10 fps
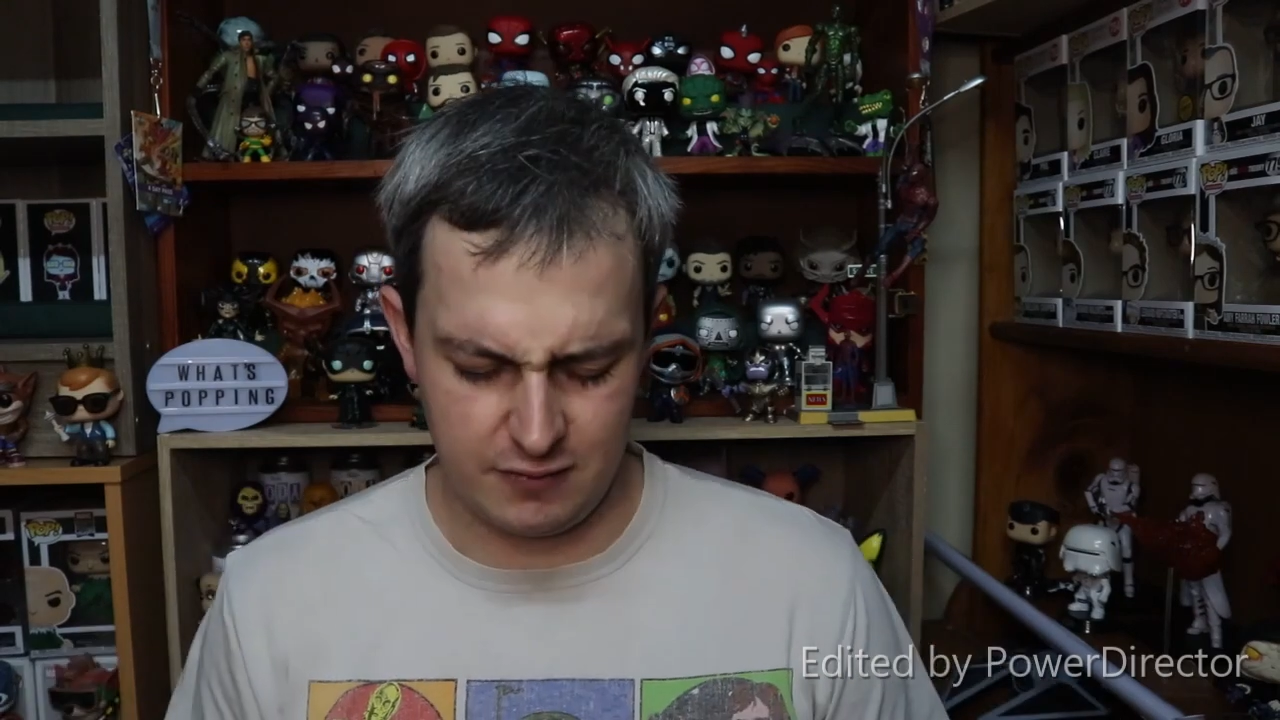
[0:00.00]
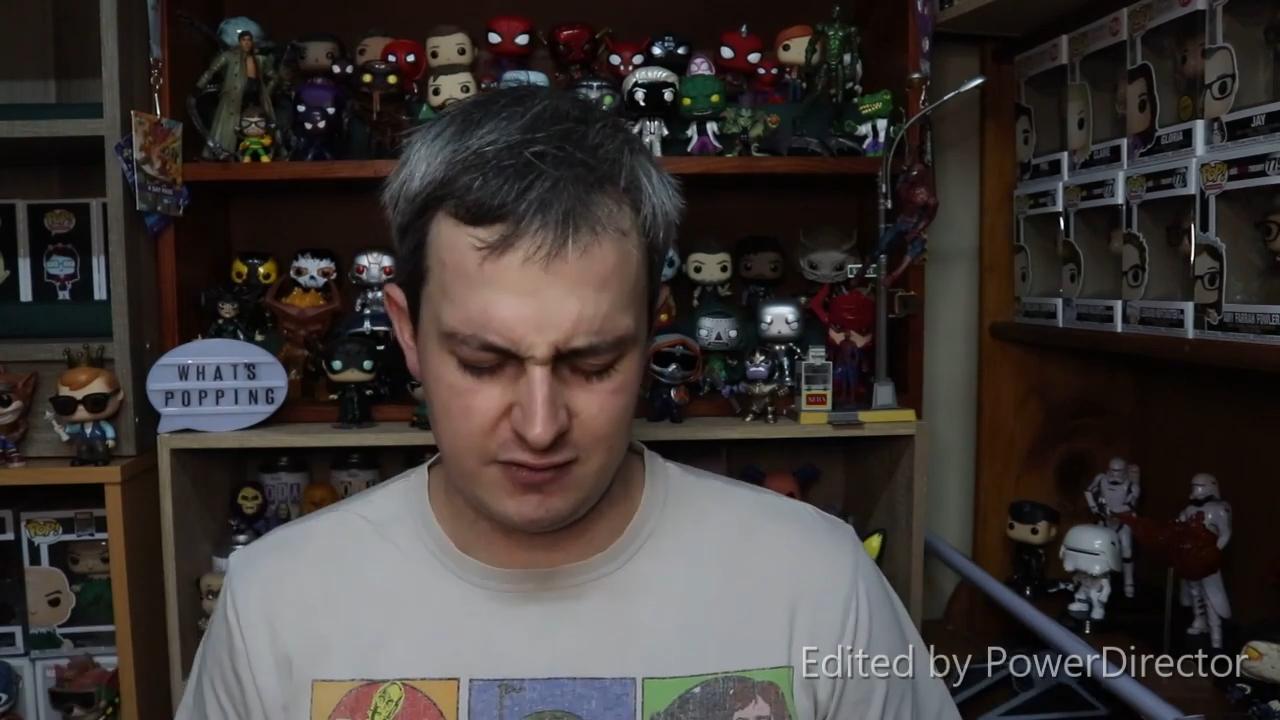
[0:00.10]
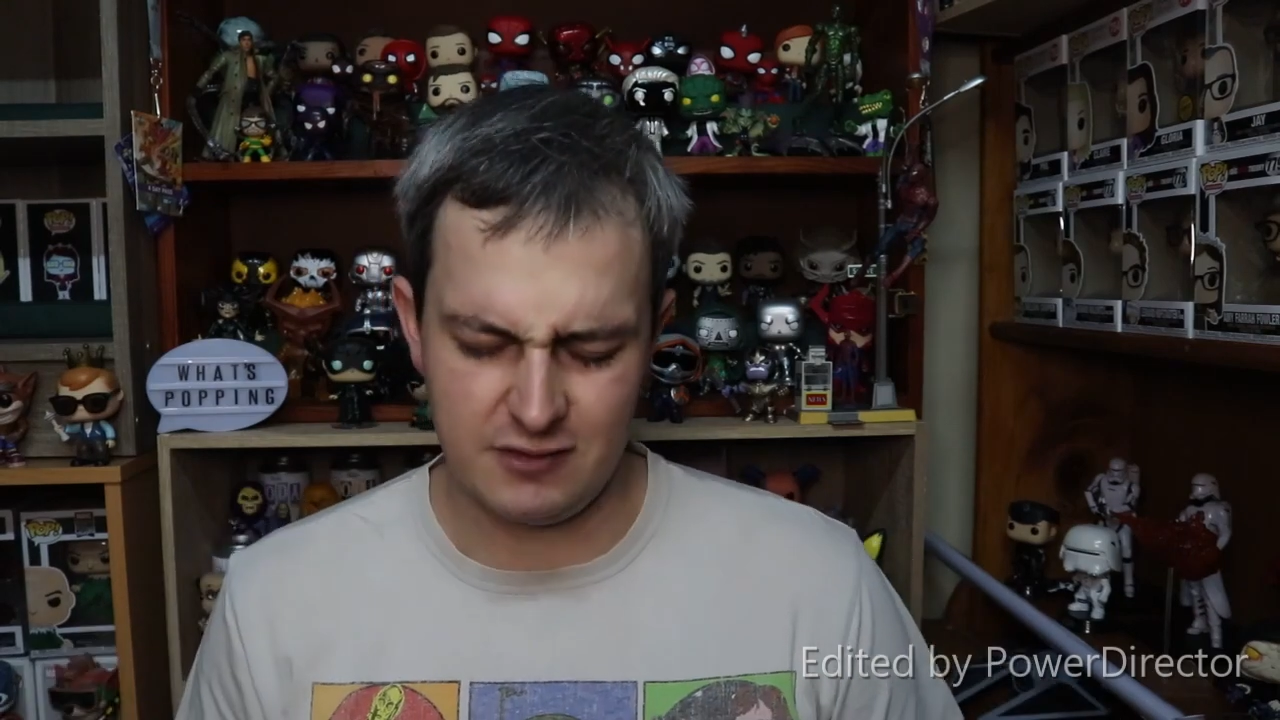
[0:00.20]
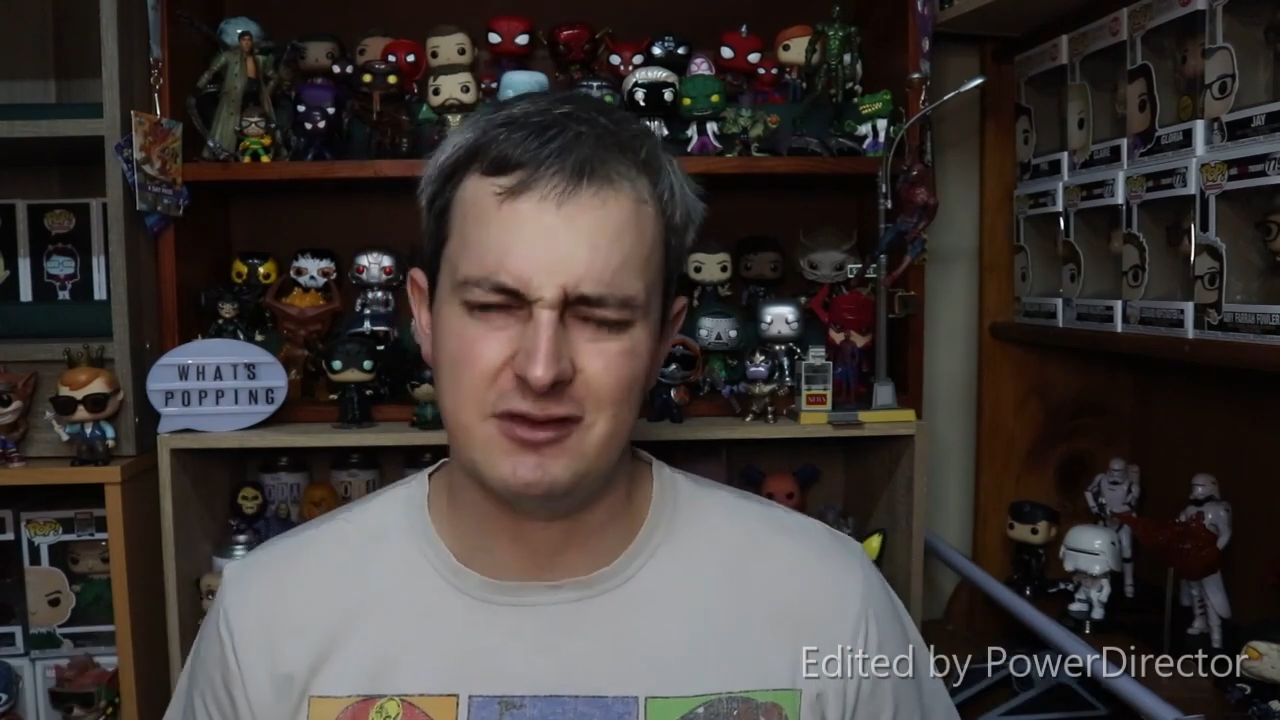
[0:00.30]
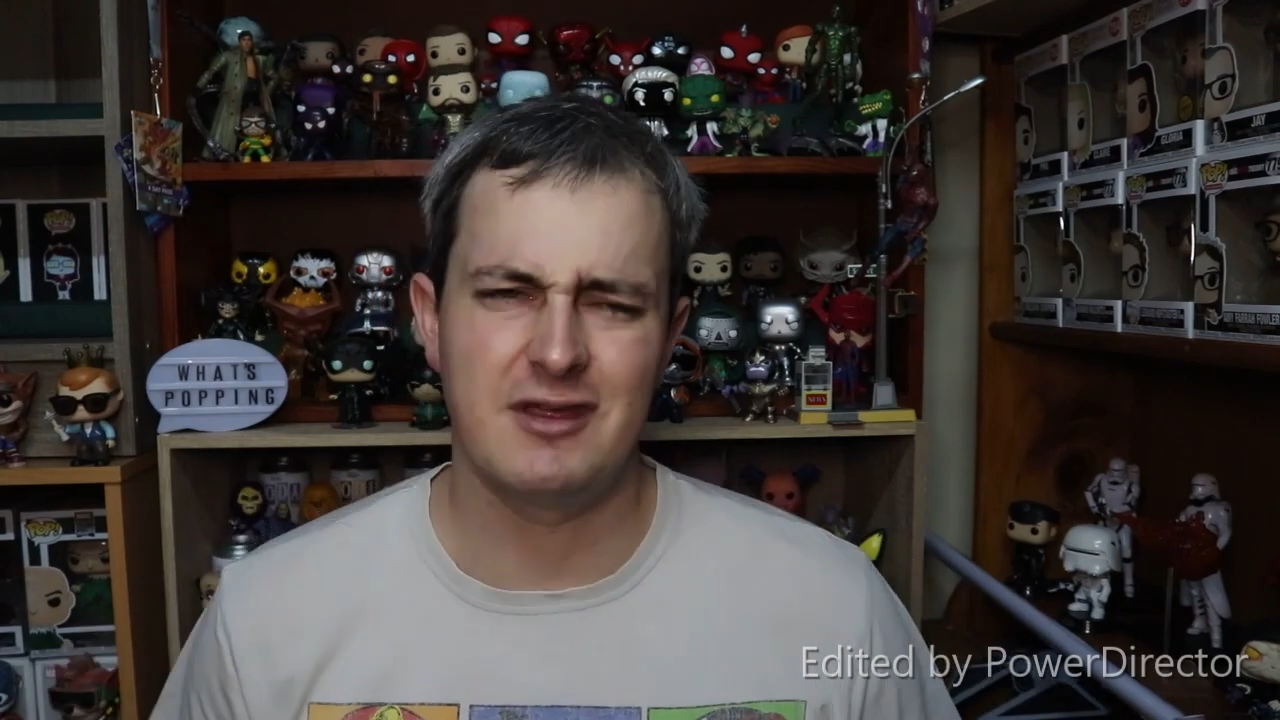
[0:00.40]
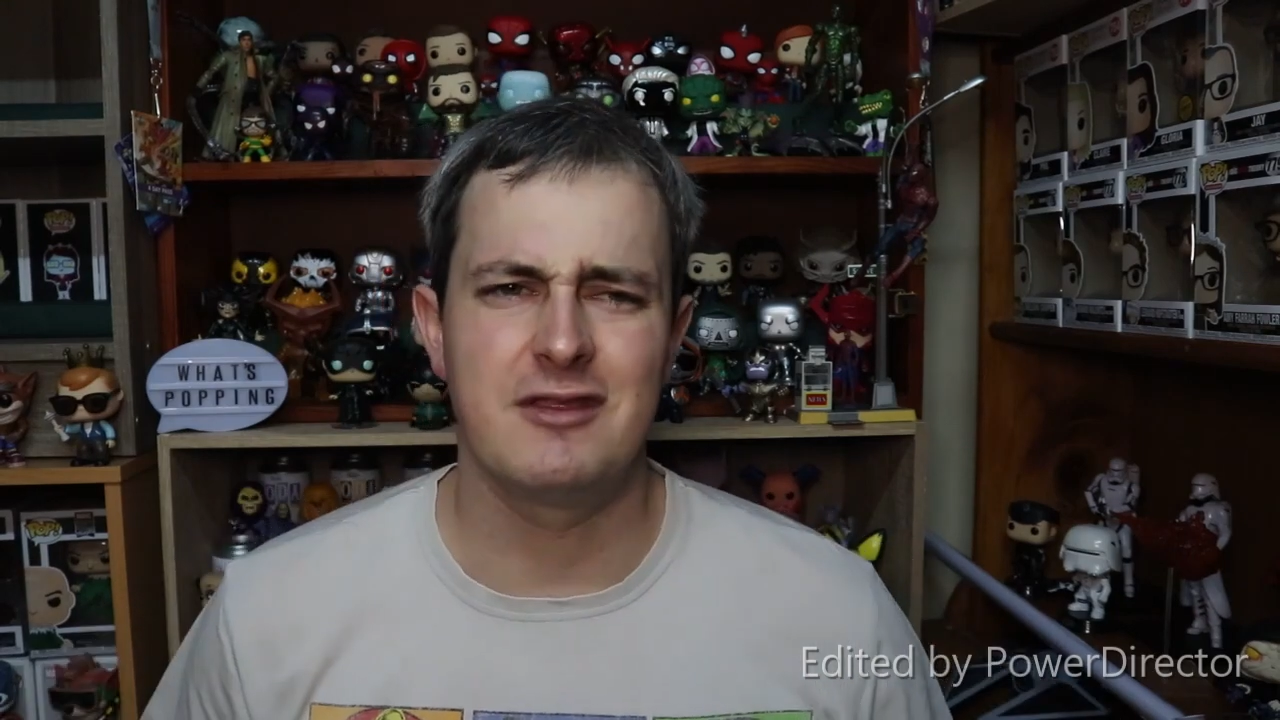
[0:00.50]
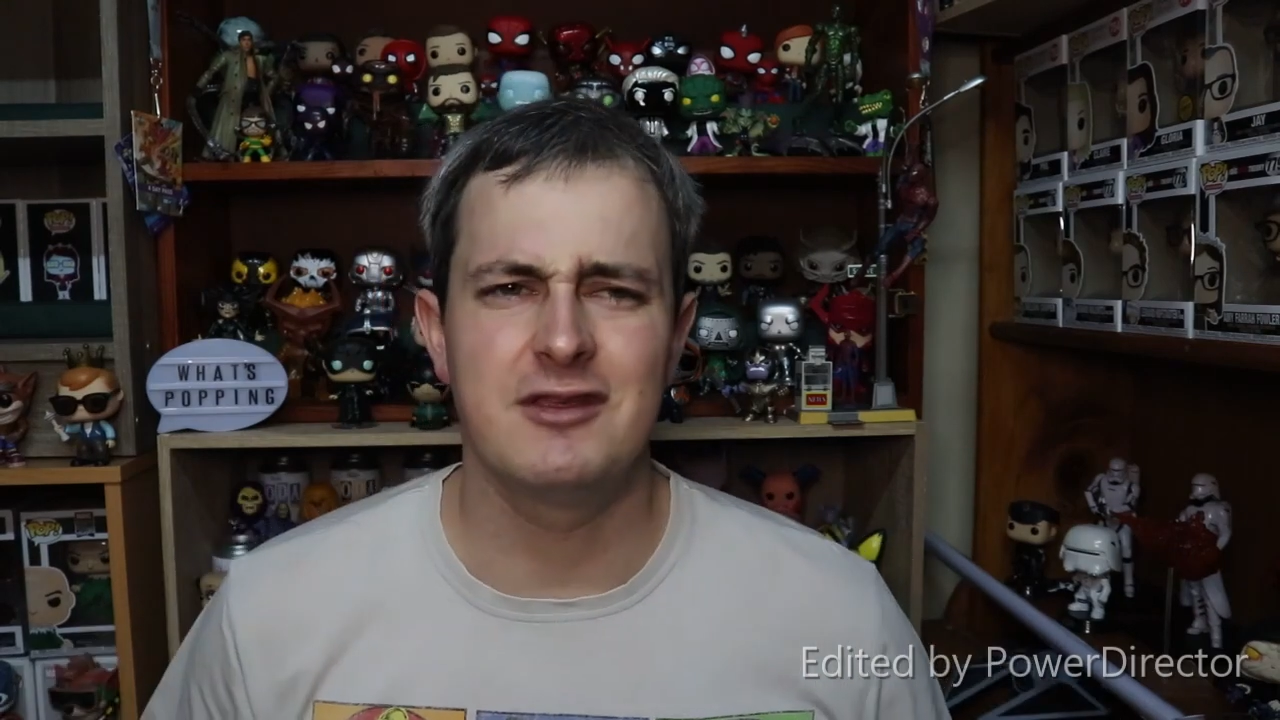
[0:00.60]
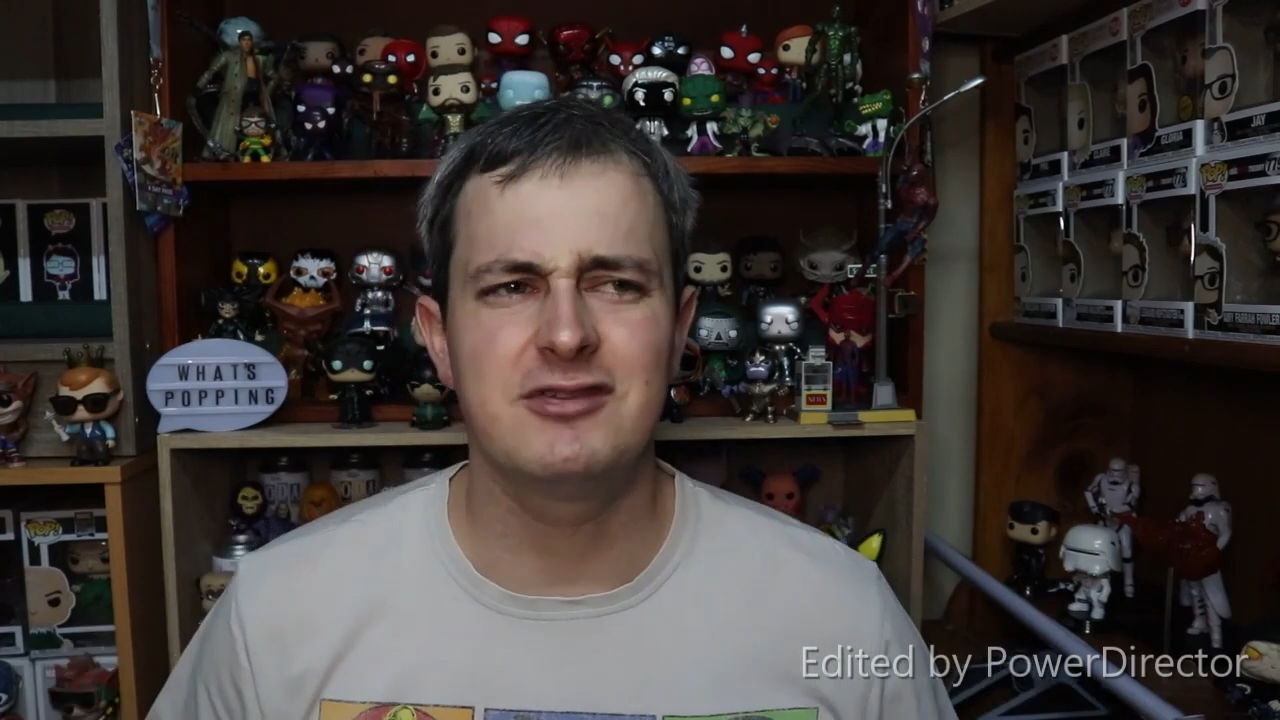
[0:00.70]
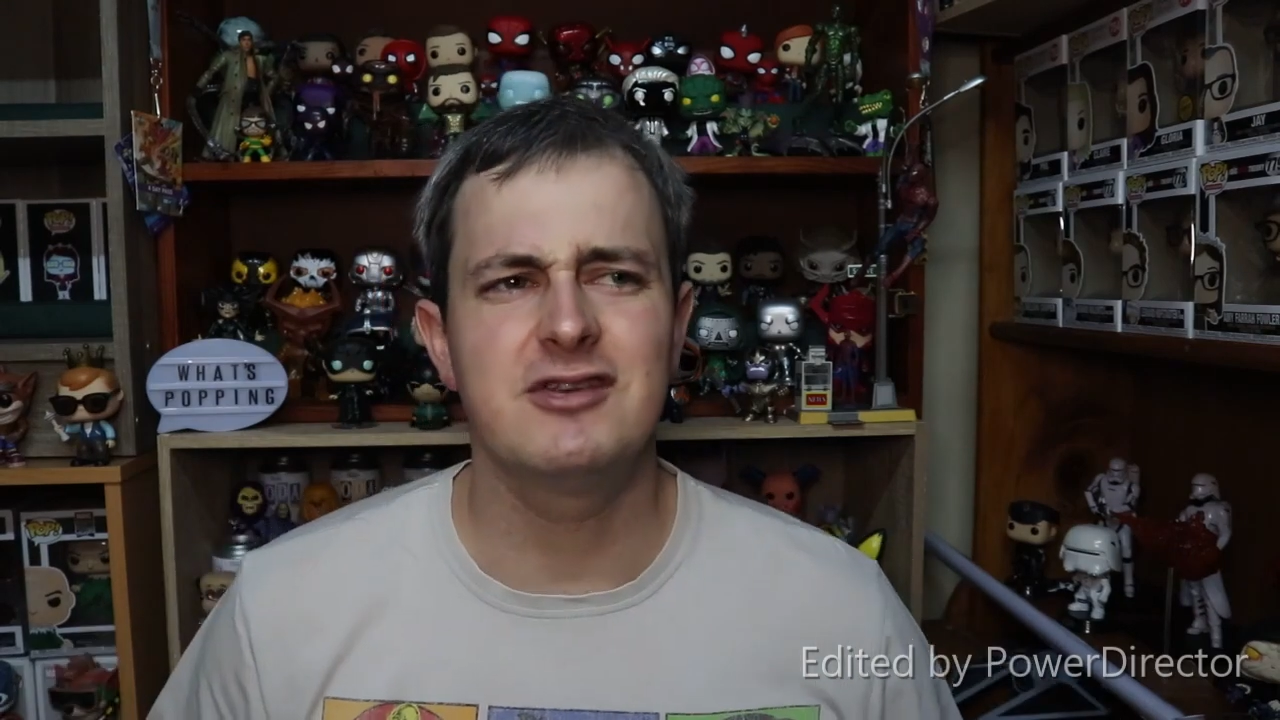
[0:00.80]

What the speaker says: this